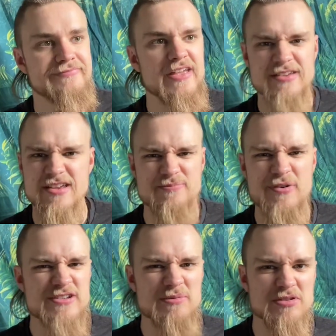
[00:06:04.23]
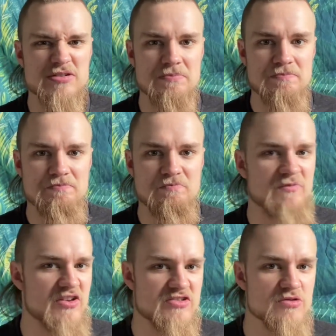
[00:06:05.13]
it's pretty similar to
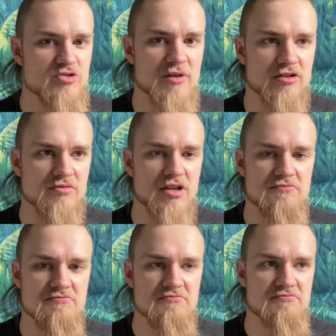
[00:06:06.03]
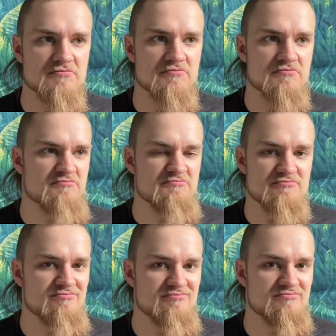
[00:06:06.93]
phase 2, to be honest with
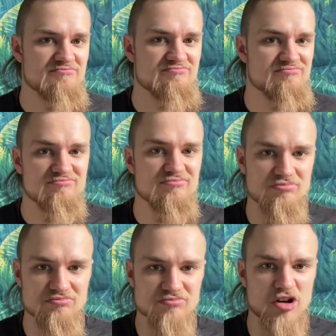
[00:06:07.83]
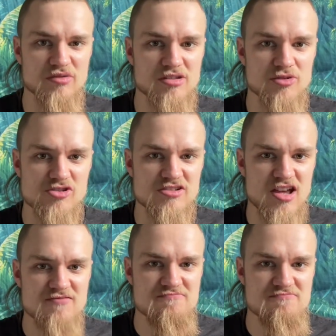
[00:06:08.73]
you. Not really much to say.